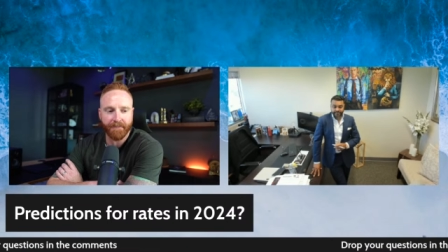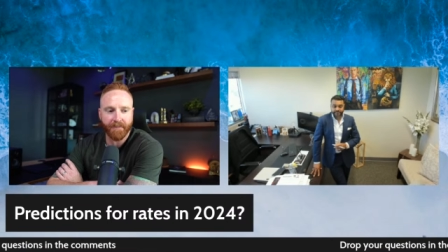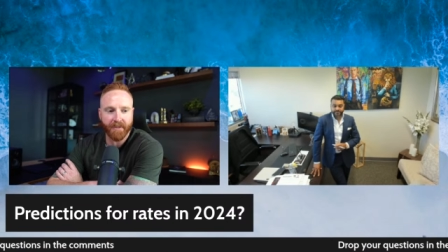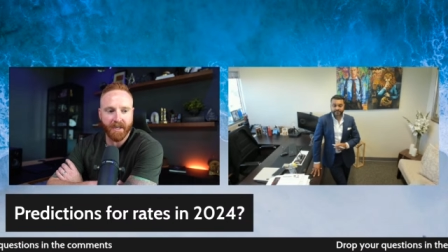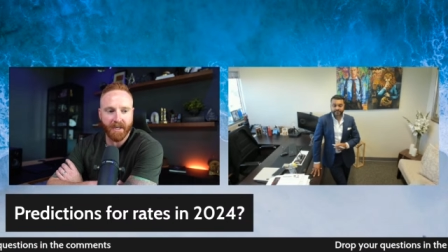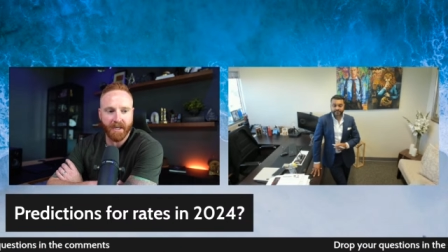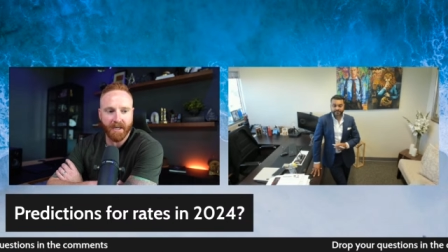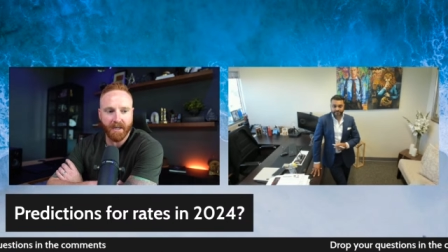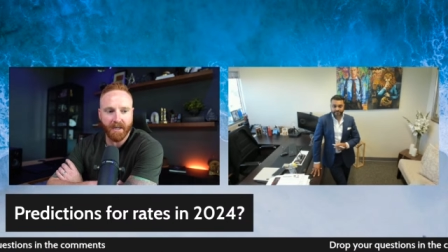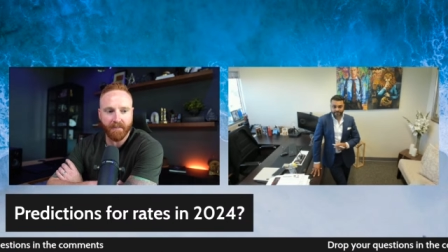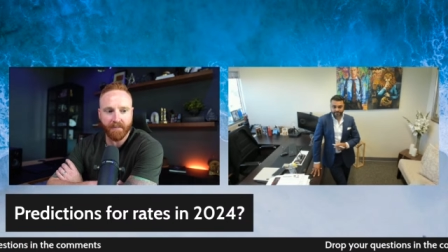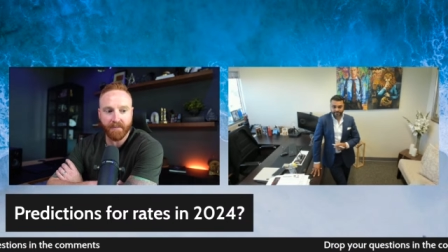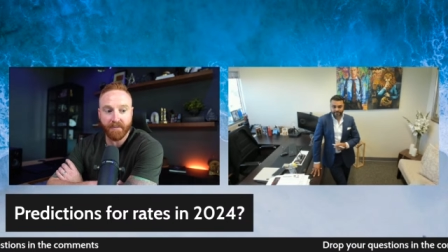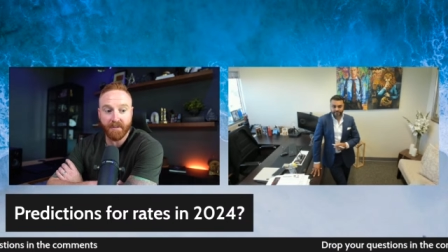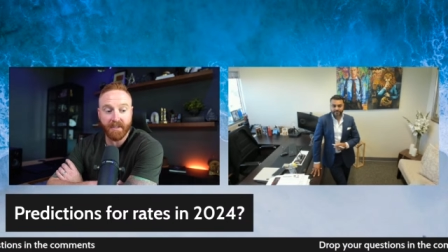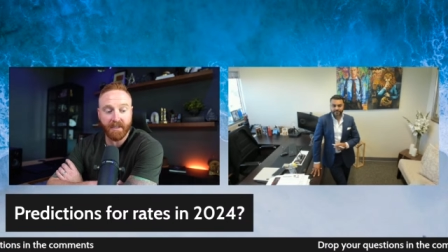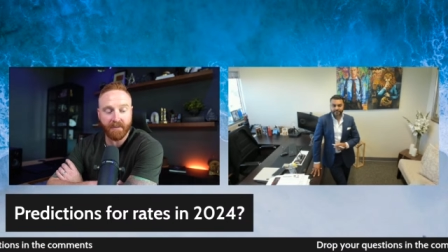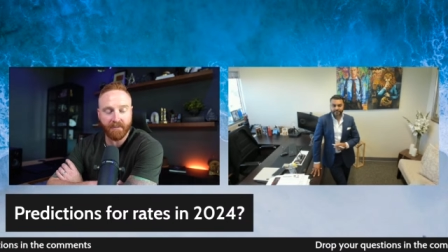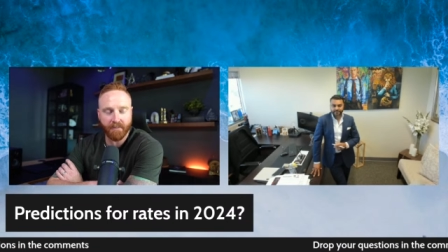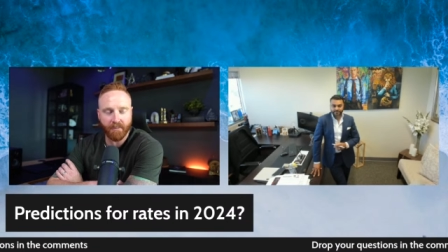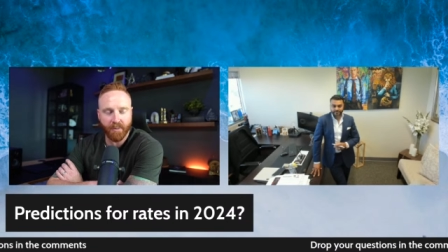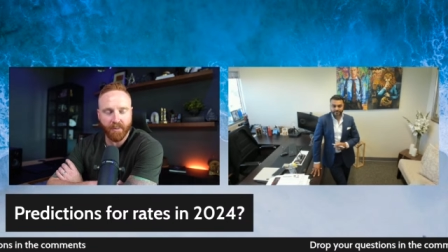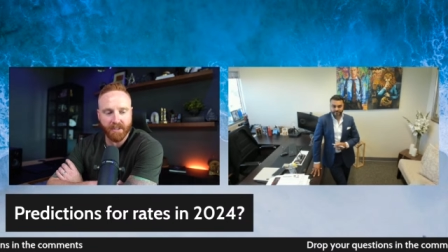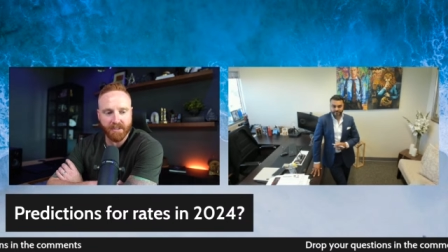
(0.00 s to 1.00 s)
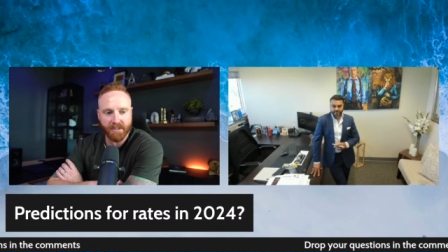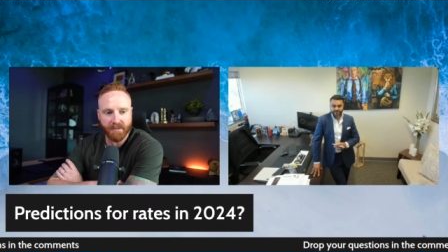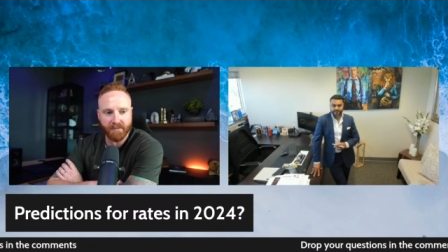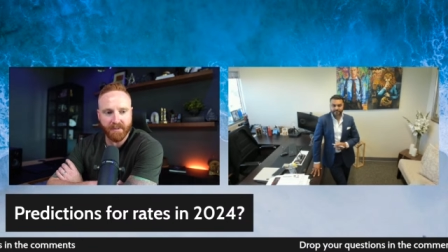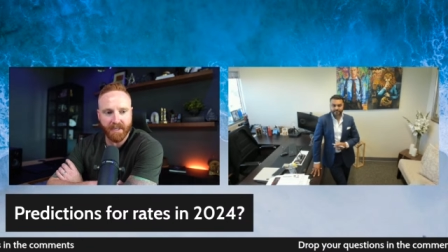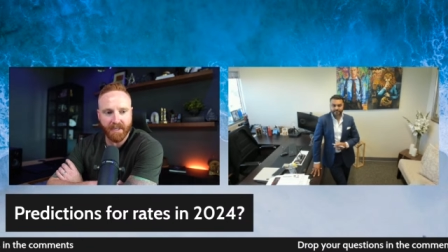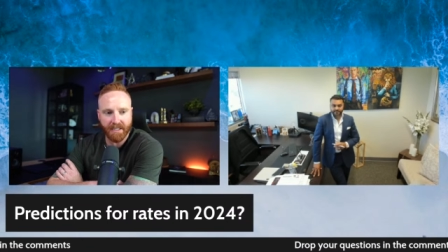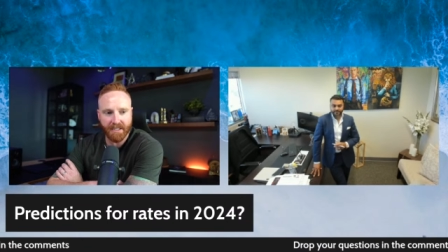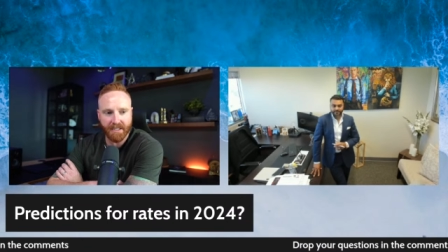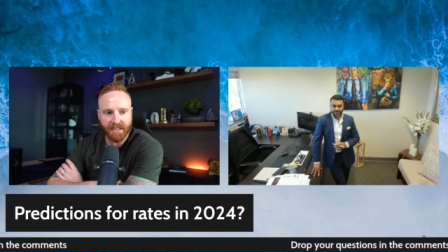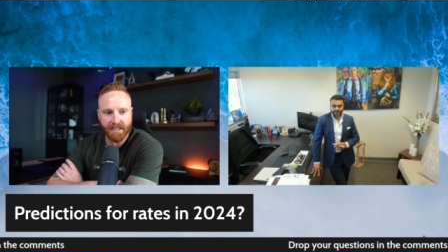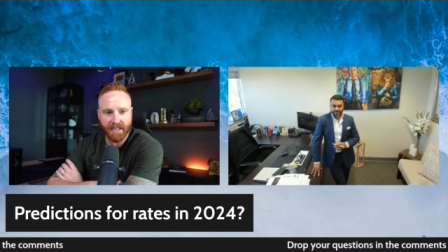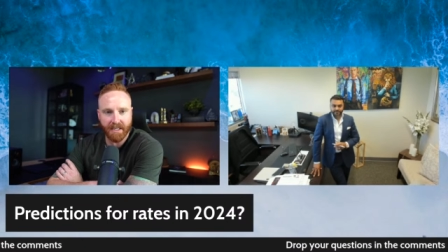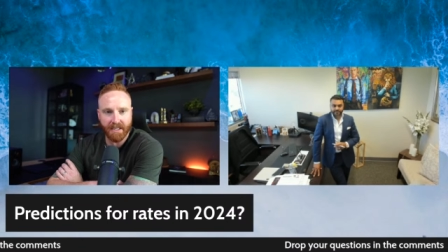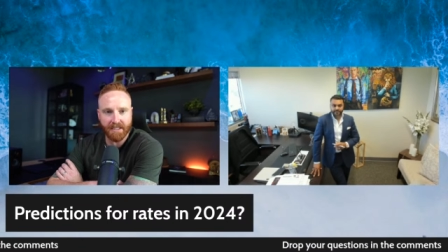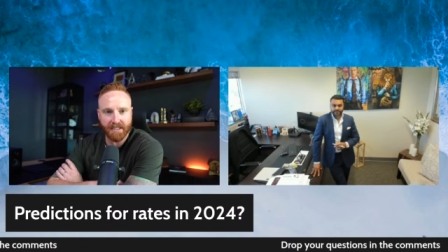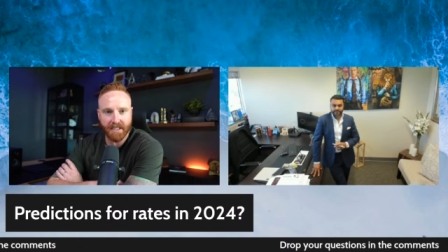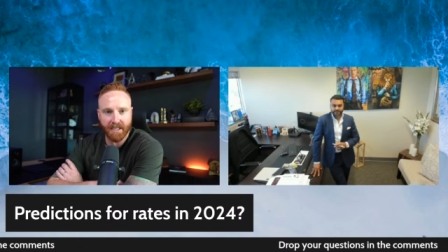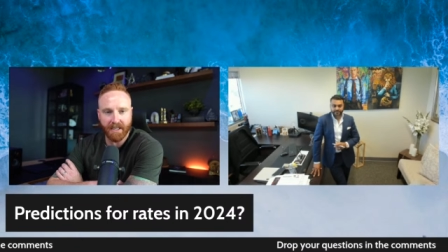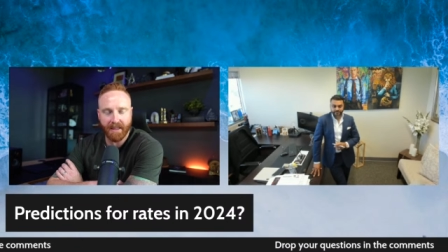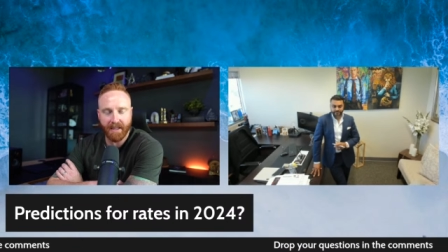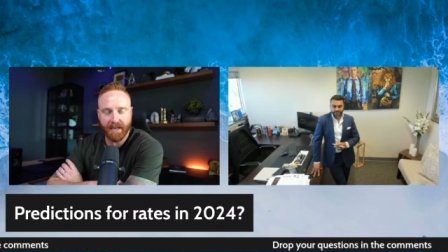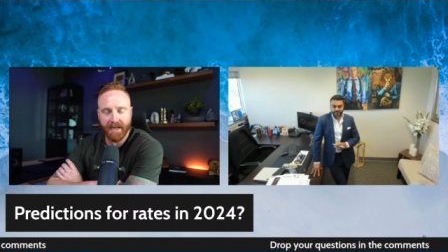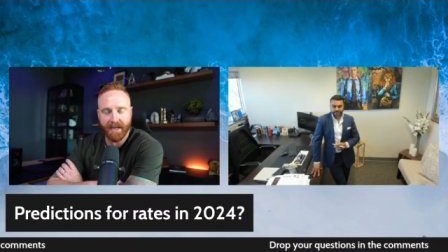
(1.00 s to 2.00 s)
um, even parts of texas things
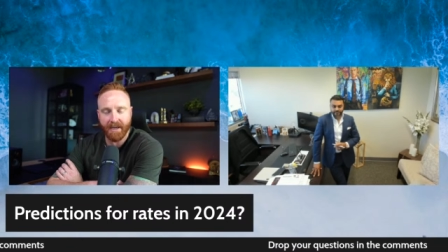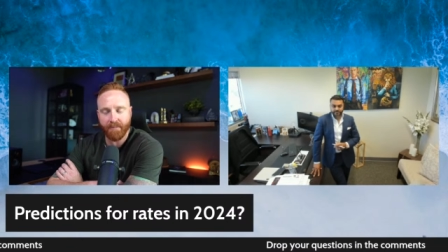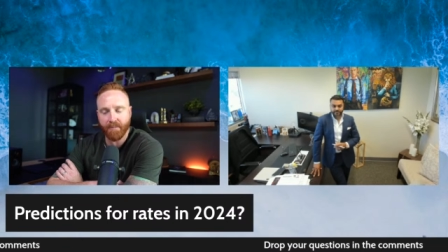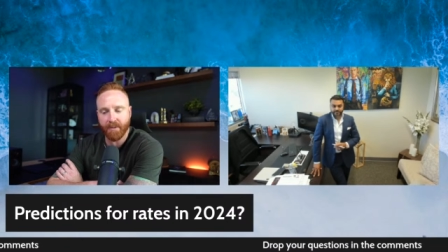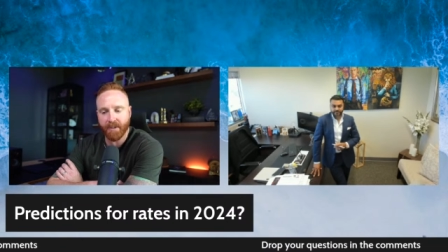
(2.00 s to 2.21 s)
like that